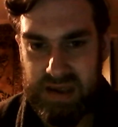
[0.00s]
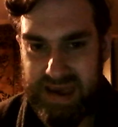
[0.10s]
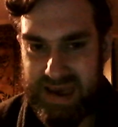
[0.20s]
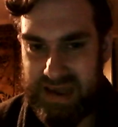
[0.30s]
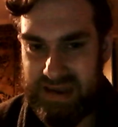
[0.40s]

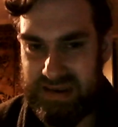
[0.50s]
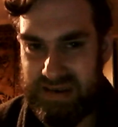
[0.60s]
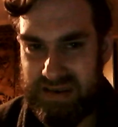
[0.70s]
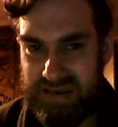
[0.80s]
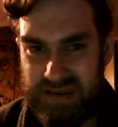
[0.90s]

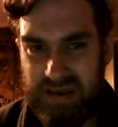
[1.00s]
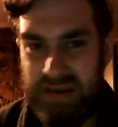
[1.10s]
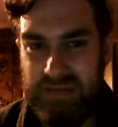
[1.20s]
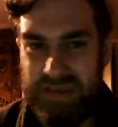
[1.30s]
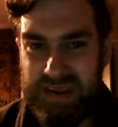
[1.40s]
and
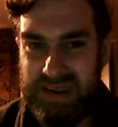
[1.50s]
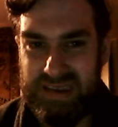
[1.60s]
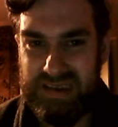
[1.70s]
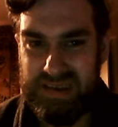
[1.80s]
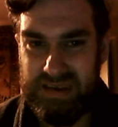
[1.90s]
kind of
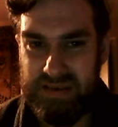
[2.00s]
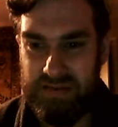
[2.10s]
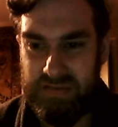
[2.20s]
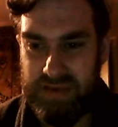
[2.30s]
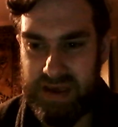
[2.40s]
teases her
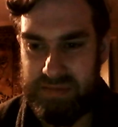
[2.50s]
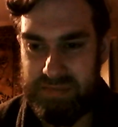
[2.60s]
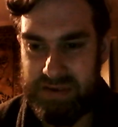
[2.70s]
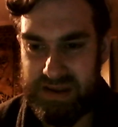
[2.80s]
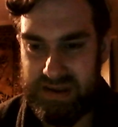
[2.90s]
a fair
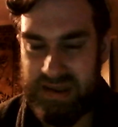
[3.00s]
bit.